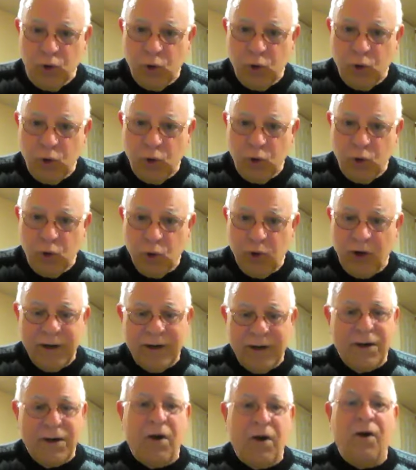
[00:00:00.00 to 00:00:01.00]

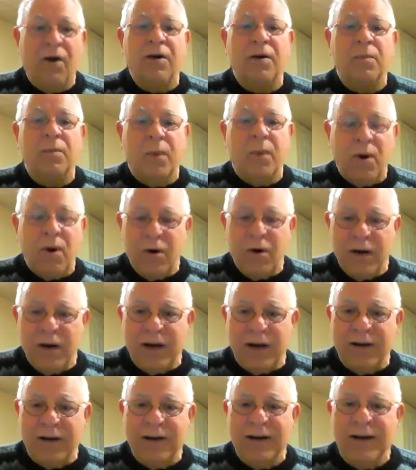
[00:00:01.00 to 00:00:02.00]
Yule log
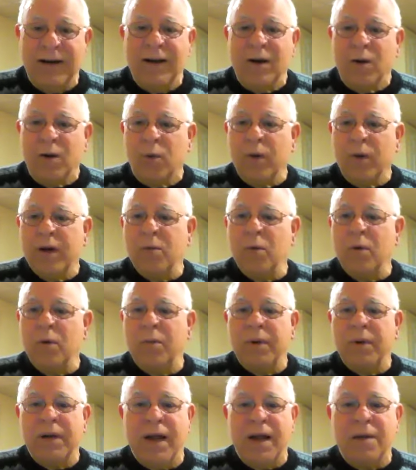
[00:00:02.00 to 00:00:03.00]
burning,
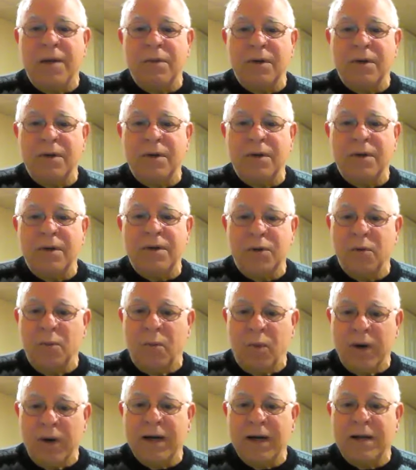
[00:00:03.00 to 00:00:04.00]
we will be able
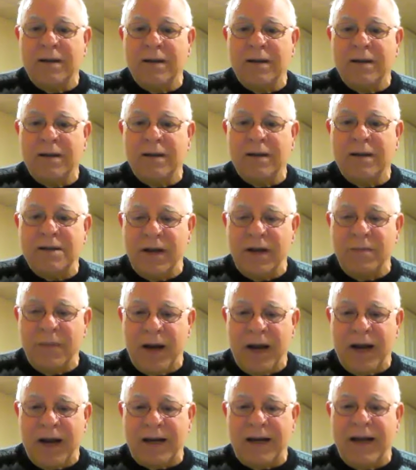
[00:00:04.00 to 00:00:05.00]
to bring the
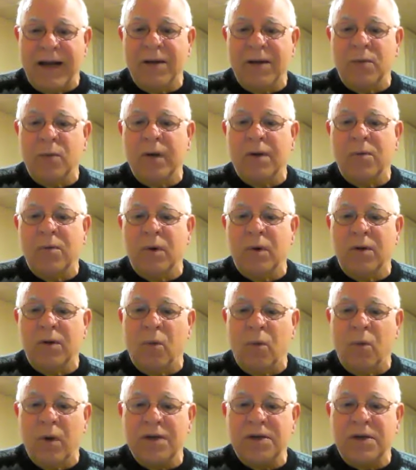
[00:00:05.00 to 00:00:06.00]
sun back and
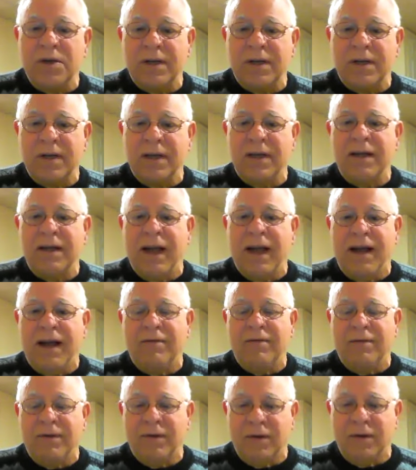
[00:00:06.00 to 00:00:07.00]
we will once
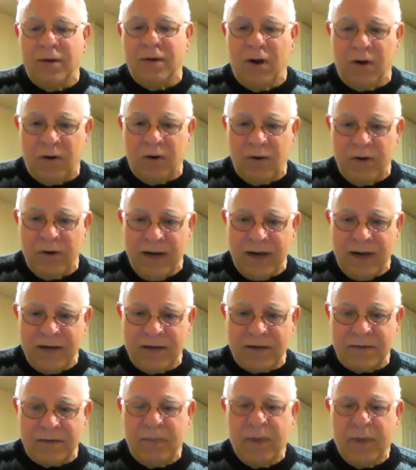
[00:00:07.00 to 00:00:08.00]
again have
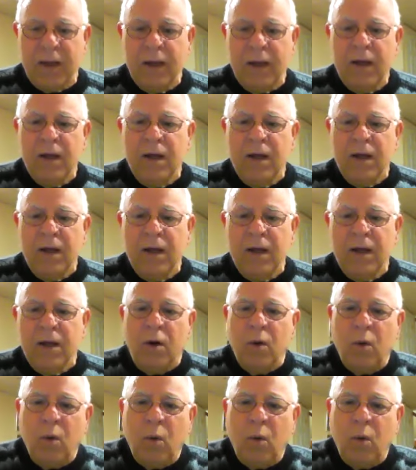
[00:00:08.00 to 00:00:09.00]
longer days.
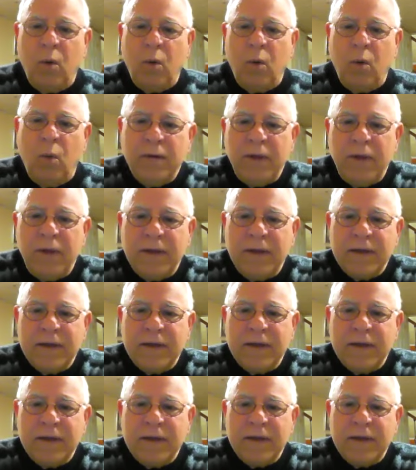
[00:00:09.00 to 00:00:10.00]
You know, one of
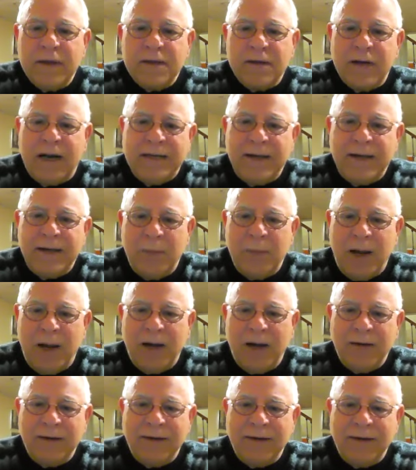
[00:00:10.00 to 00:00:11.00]
the things that I
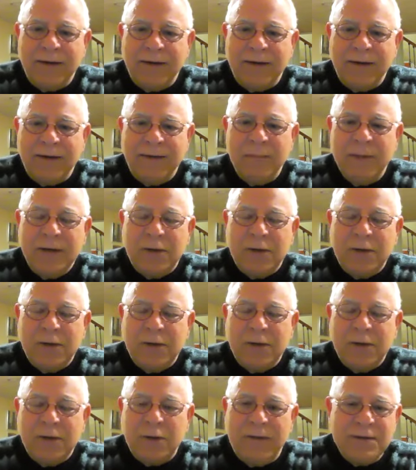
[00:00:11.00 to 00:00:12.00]
did in my
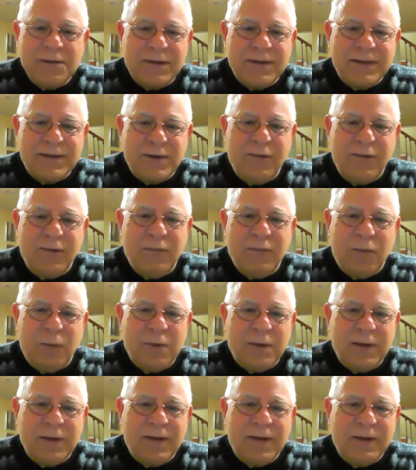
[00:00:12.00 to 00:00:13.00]
many travels
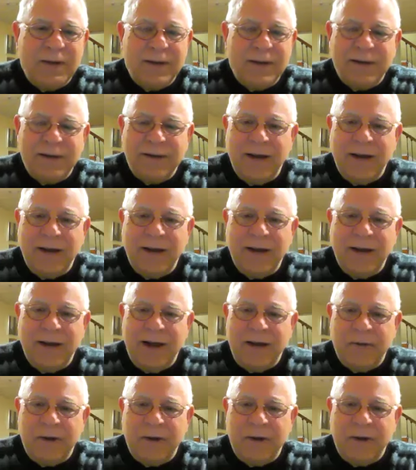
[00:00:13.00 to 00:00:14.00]
and so forth
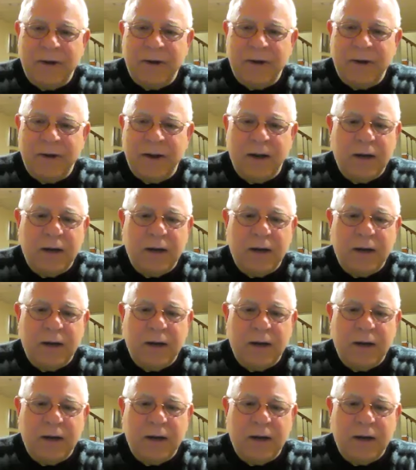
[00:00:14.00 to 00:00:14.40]
in life,